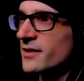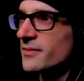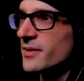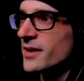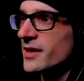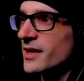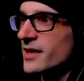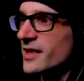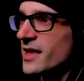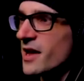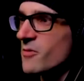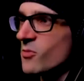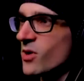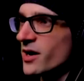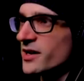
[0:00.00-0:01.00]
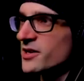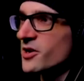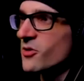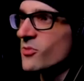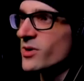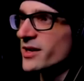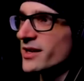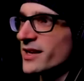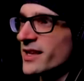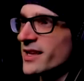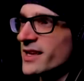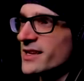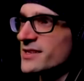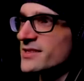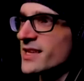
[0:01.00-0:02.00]
I, I, I want to know what it
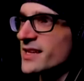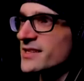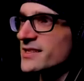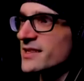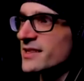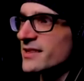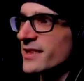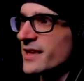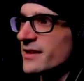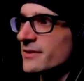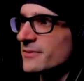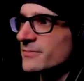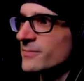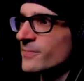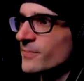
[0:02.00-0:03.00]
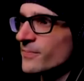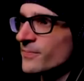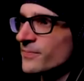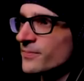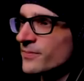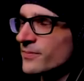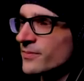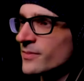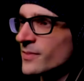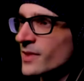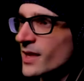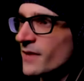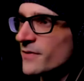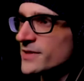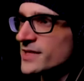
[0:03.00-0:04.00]
is, that's the thing.
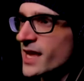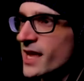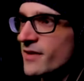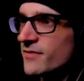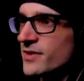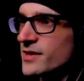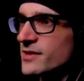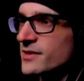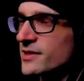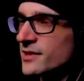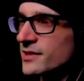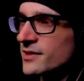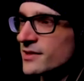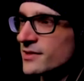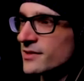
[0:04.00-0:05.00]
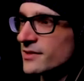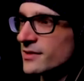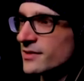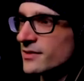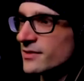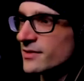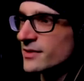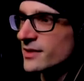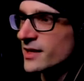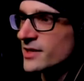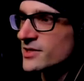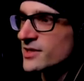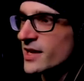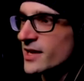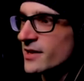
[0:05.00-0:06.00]
If it's heavy, then
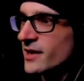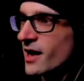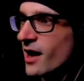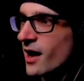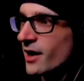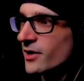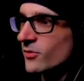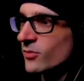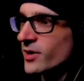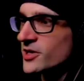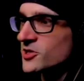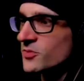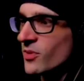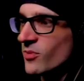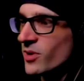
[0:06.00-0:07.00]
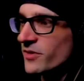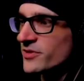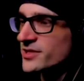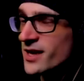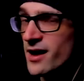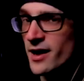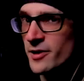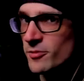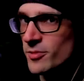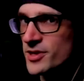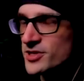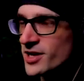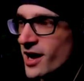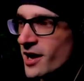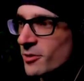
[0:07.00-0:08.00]
it's like a high risk, but what if it's high
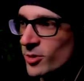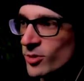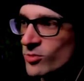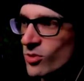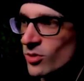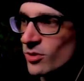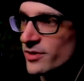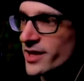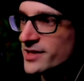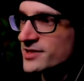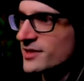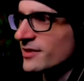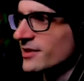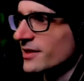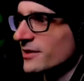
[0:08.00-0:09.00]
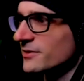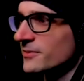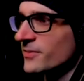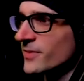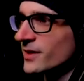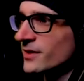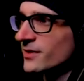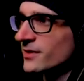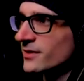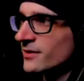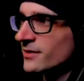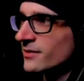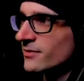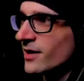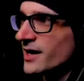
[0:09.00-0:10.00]
risk, high reward? That's the thing.
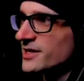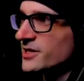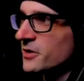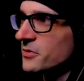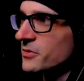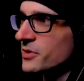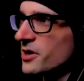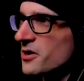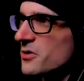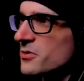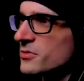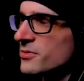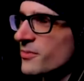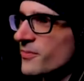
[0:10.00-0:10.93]
I don't know.